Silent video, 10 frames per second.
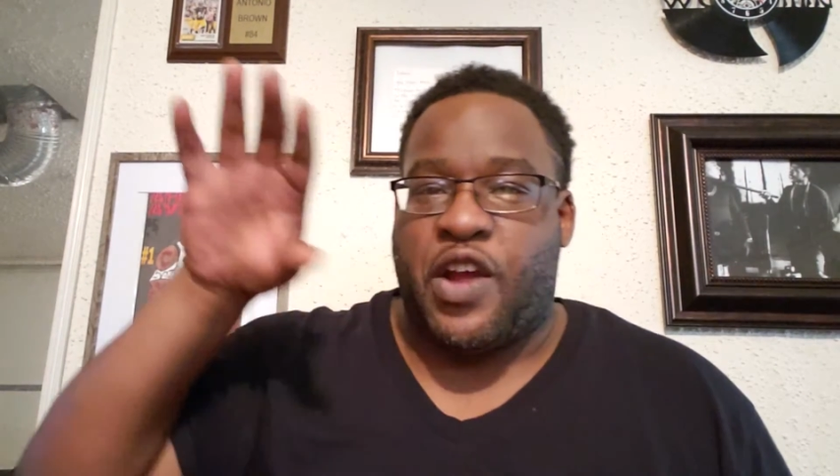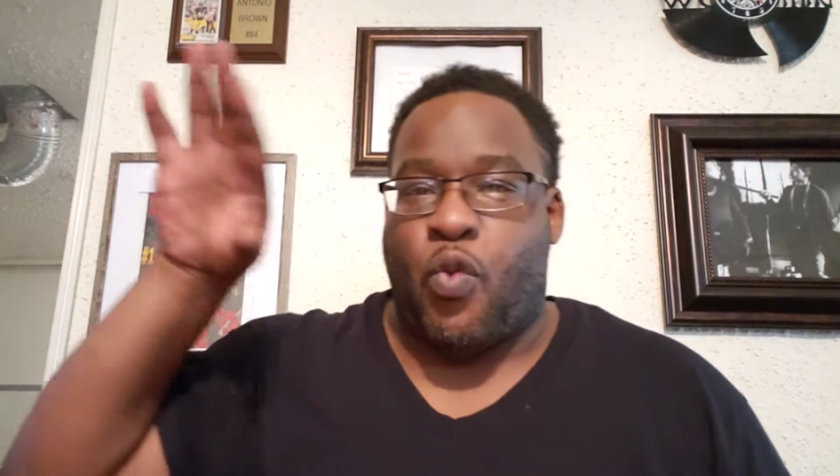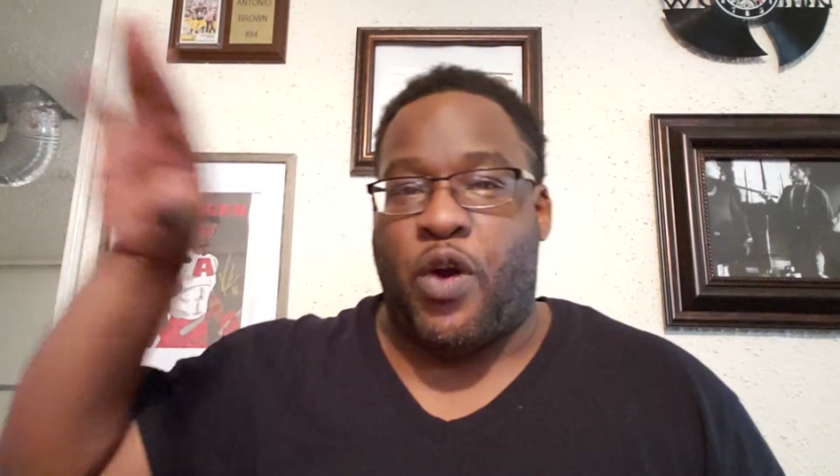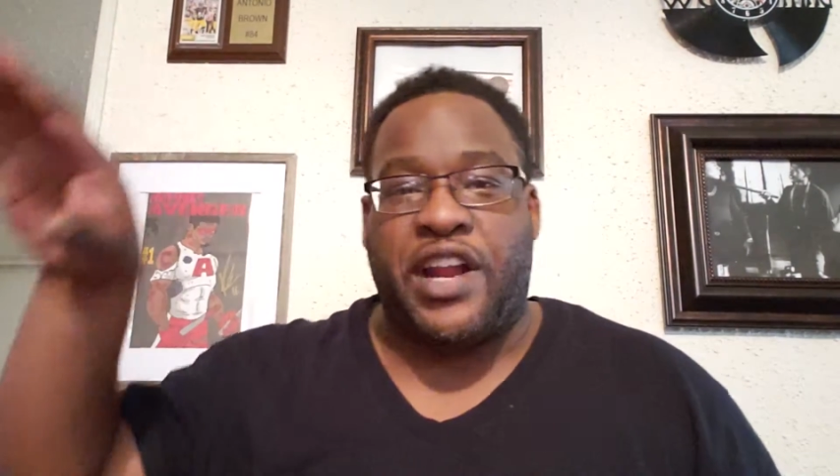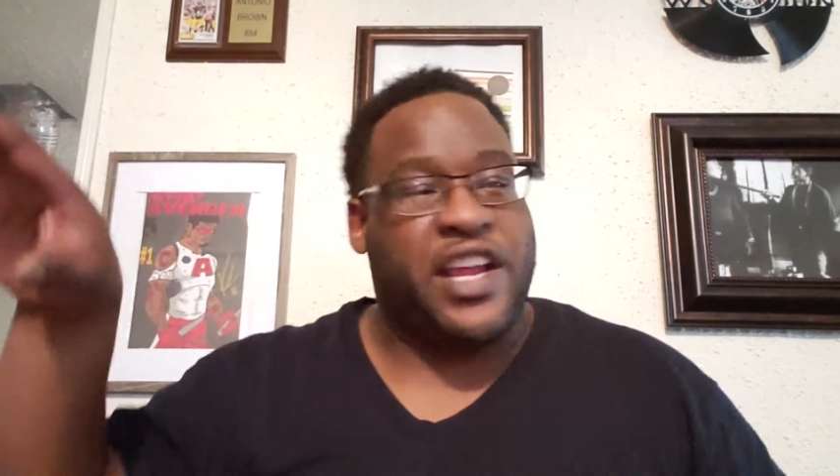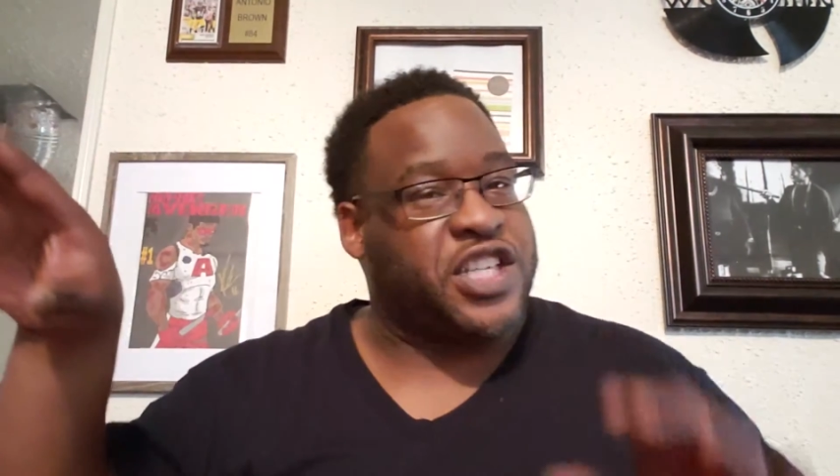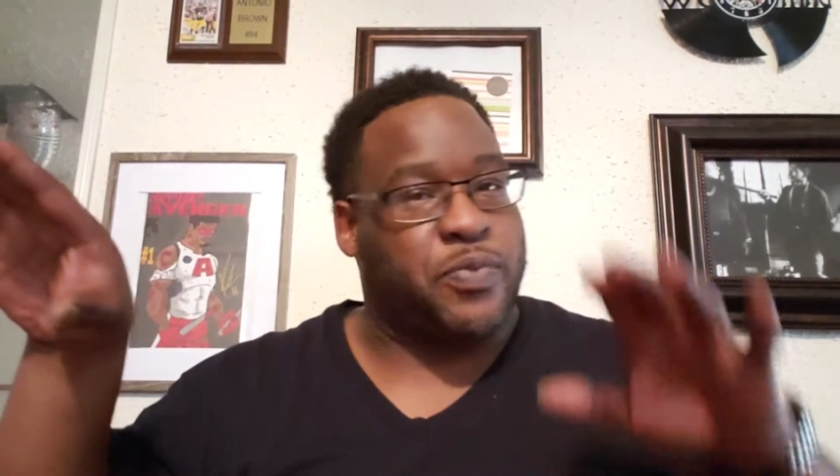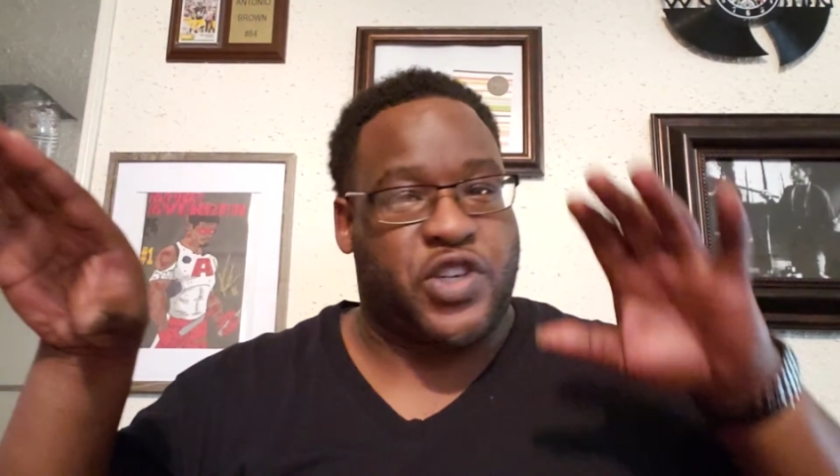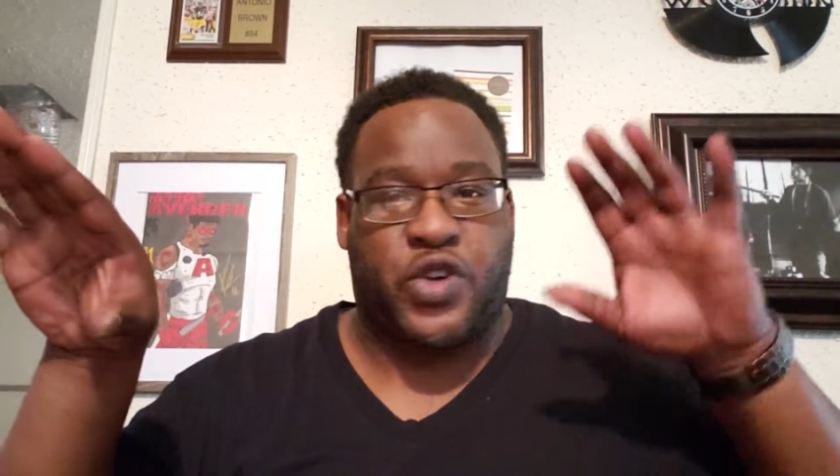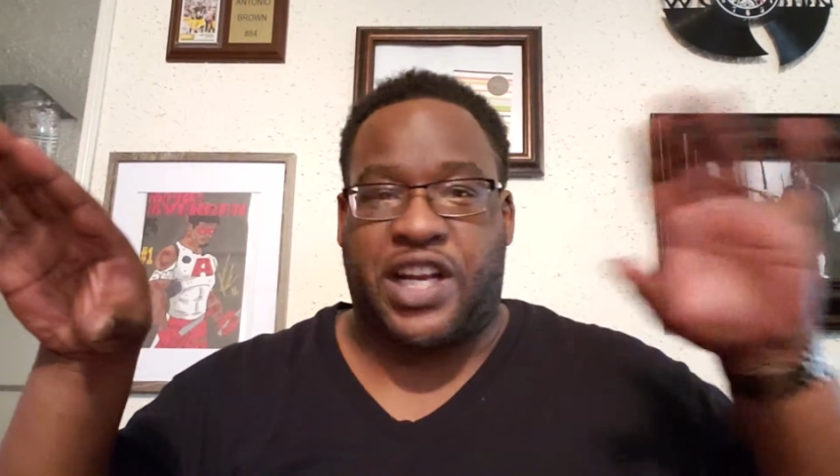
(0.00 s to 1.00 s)
one end should
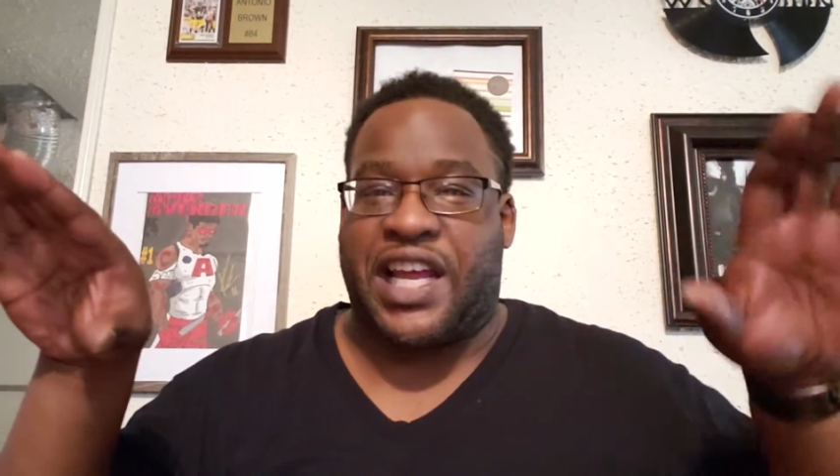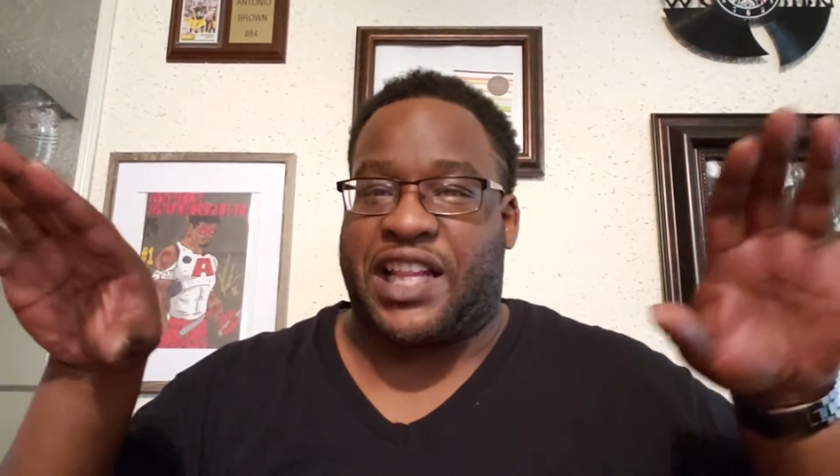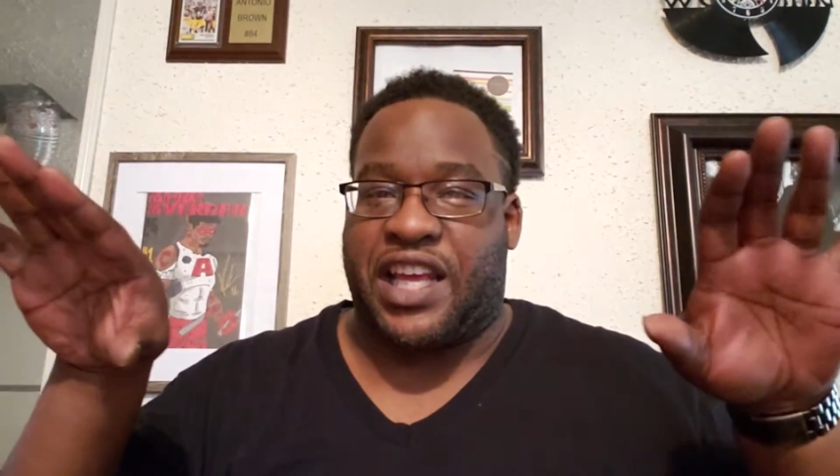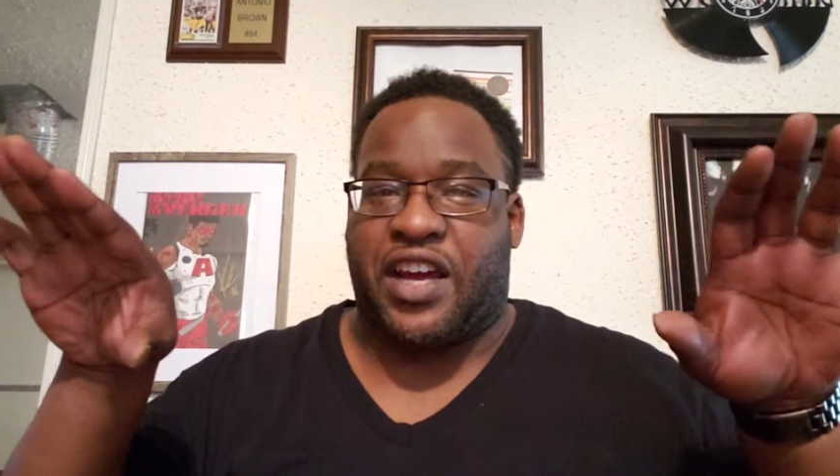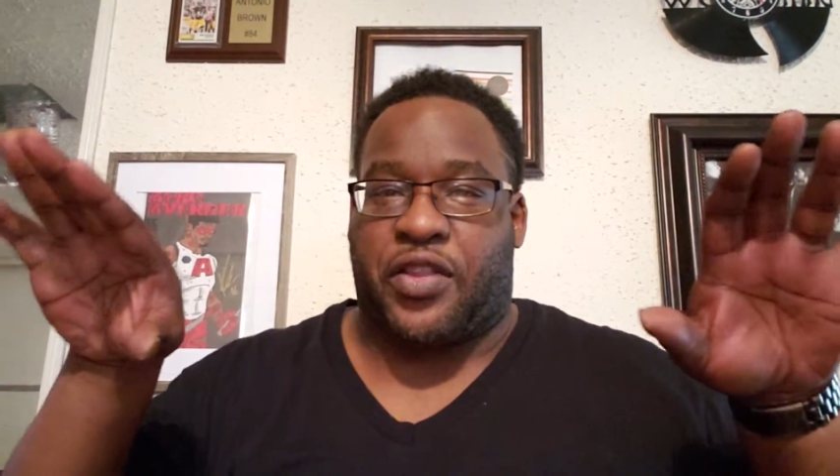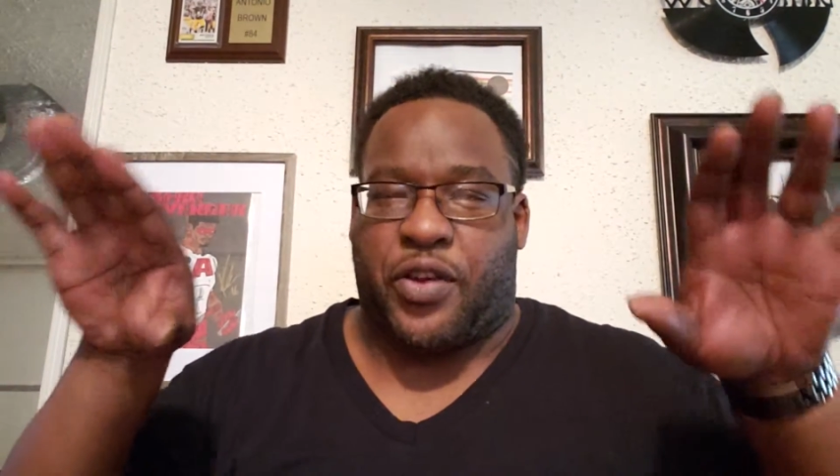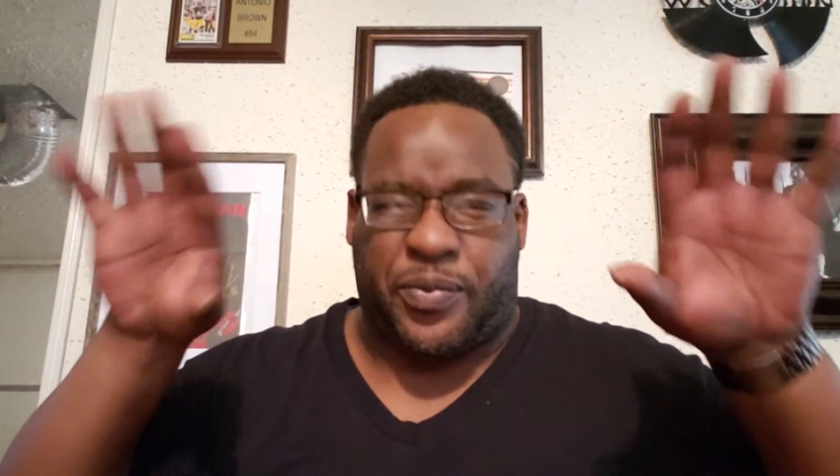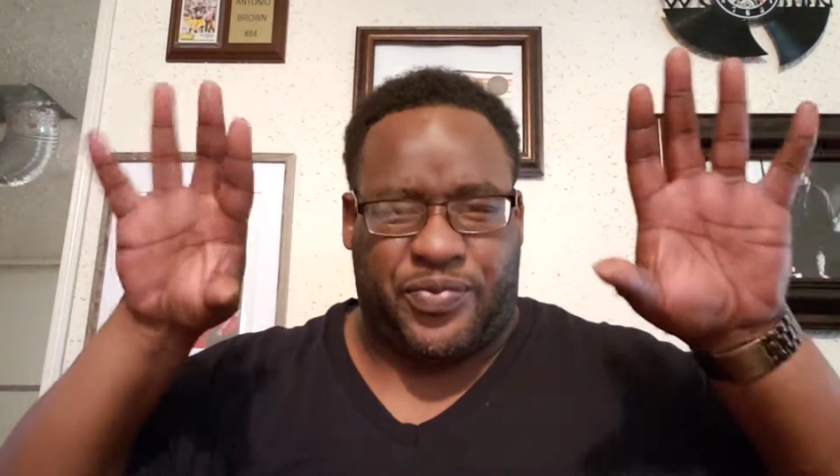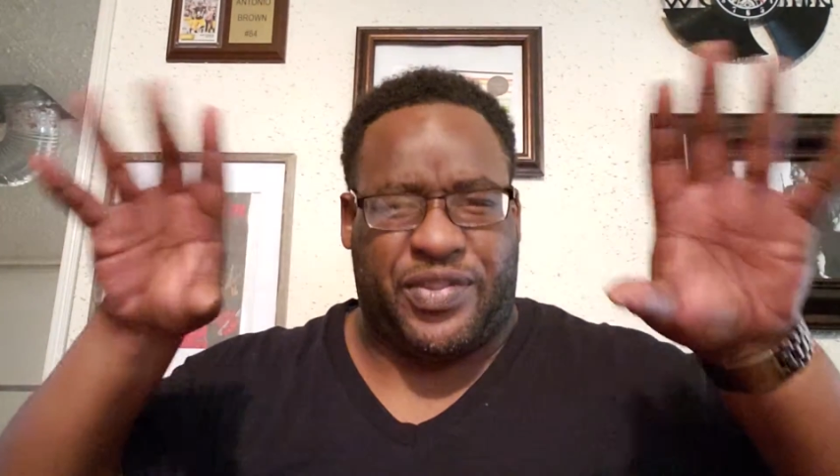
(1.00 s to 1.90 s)
be treated like the other.